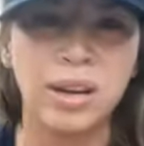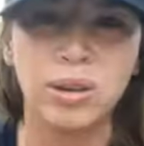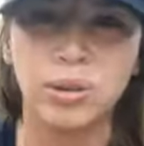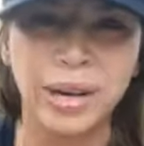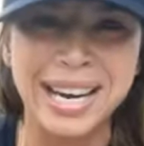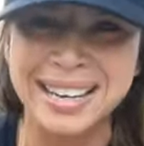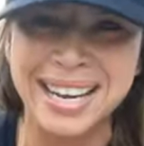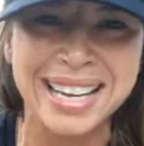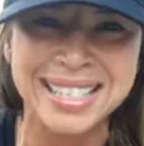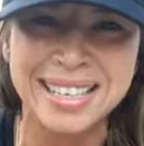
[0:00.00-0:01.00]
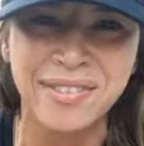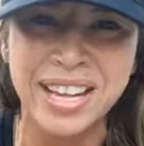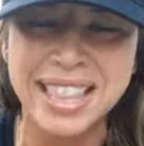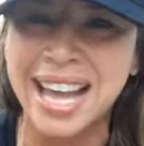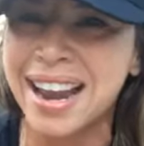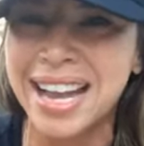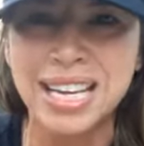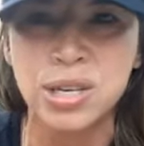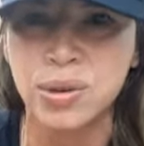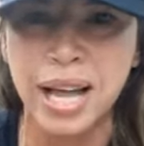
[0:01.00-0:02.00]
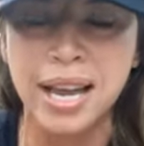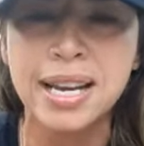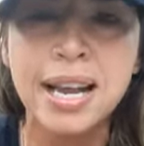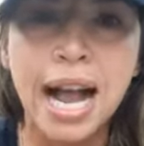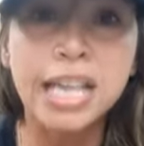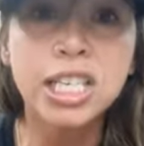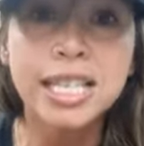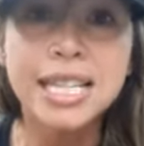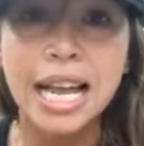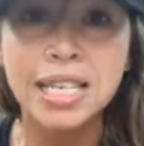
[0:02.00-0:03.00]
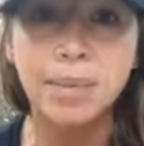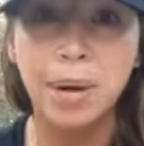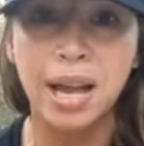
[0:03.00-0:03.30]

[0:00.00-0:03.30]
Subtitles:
grit and hit, stuff like that, I can do that. I just need that Tabata